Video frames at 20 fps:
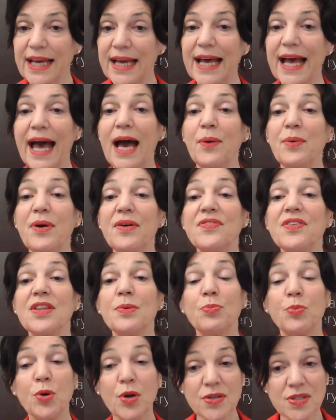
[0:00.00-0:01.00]
However, the
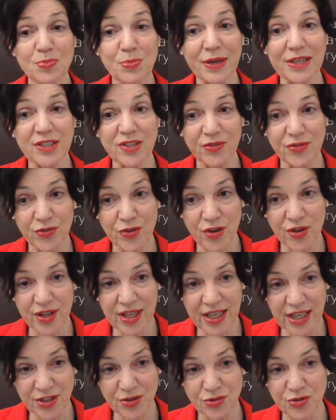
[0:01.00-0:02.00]
prospect of further
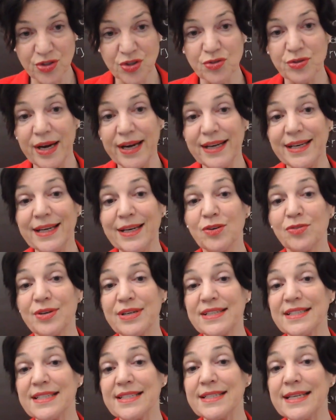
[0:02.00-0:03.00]
interest rate
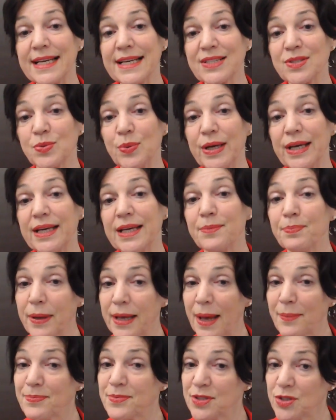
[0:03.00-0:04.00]
increases next week, and
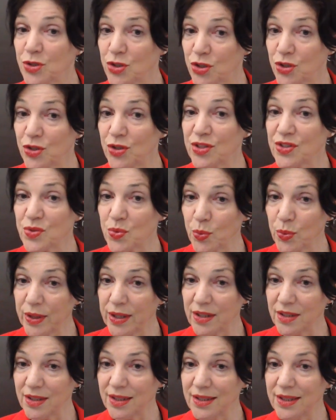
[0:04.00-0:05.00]
perhaps in June as
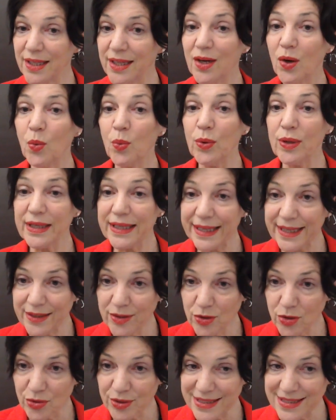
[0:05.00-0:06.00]
well, will
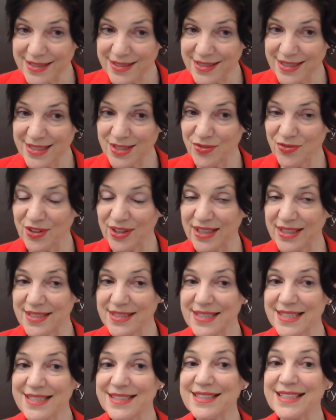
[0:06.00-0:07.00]
increase these
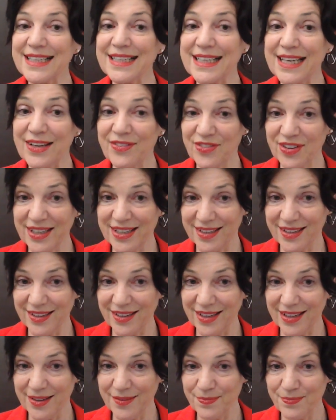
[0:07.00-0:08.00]
figures
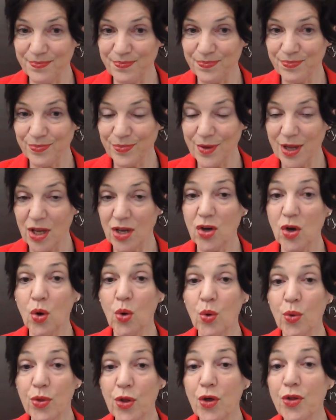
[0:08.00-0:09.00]
significantly.
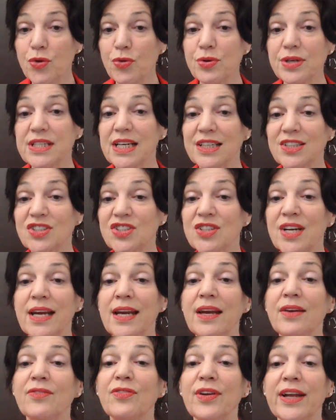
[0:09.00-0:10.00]
Although the reduction in
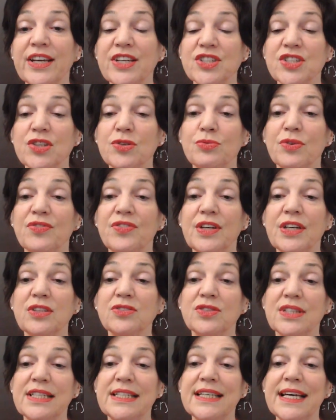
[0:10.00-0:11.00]
inflation revealed
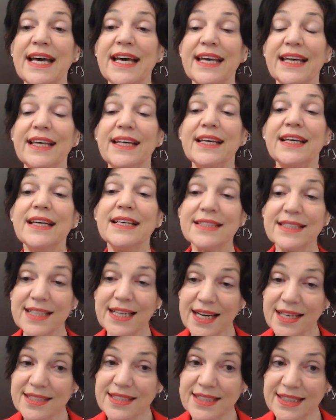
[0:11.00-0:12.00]
today
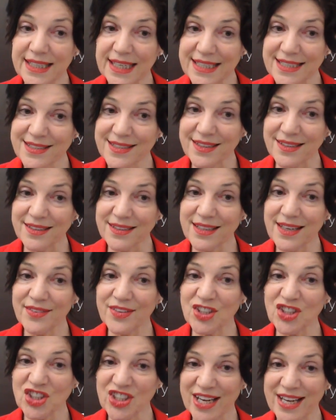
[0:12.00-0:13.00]
does lessen
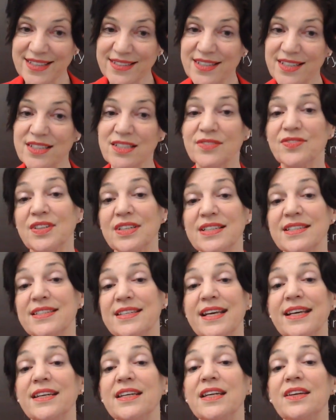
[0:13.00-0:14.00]
the chances of
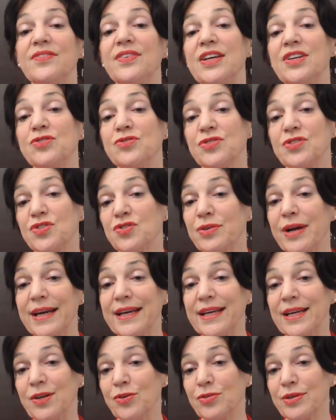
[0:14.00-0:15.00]
consecutive interest rate
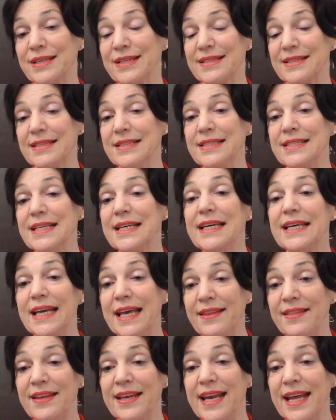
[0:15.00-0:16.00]
increases
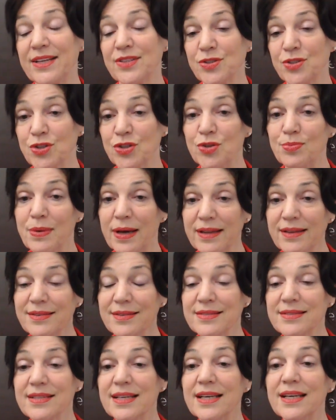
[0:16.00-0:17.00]
in the next 2
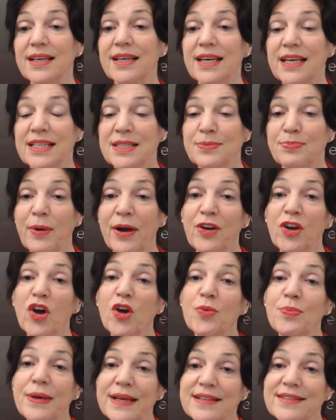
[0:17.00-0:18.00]
months, it's by no
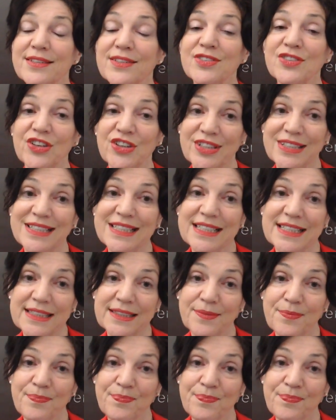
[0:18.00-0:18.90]
means a certainty.